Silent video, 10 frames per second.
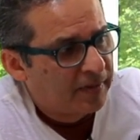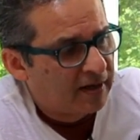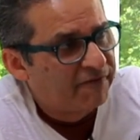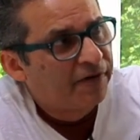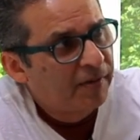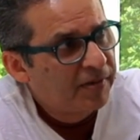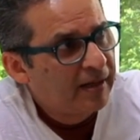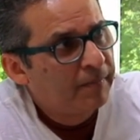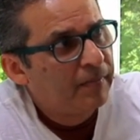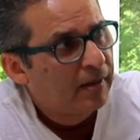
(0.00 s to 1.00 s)
confirmed
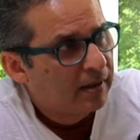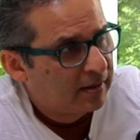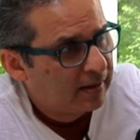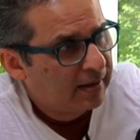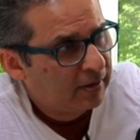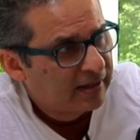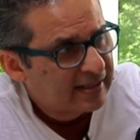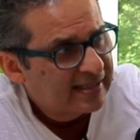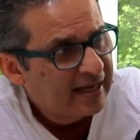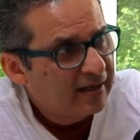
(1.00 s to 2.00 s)
him on the
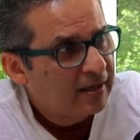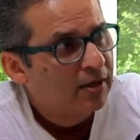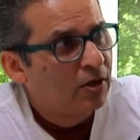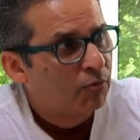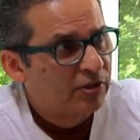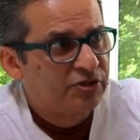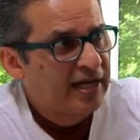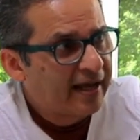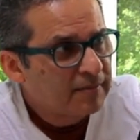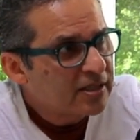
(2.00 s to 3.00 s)
Senate was
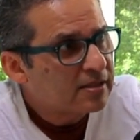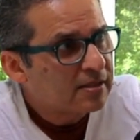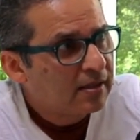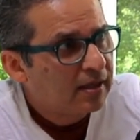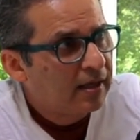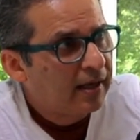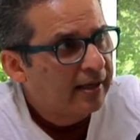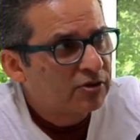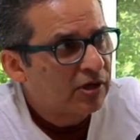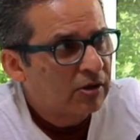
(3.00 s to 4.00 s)
unanimous.
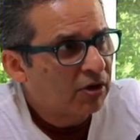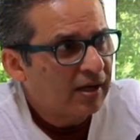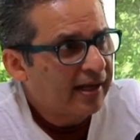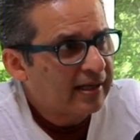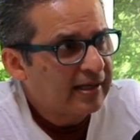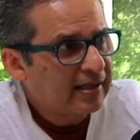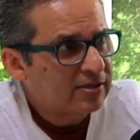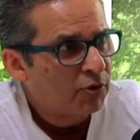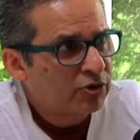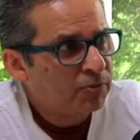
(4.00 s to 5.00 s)
And so it looked like it's
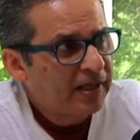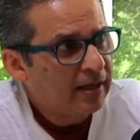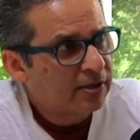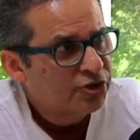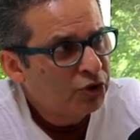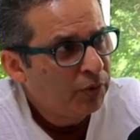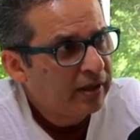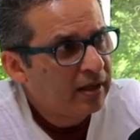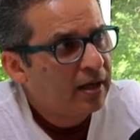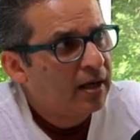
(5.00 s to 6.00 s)
going to be a shoo-in,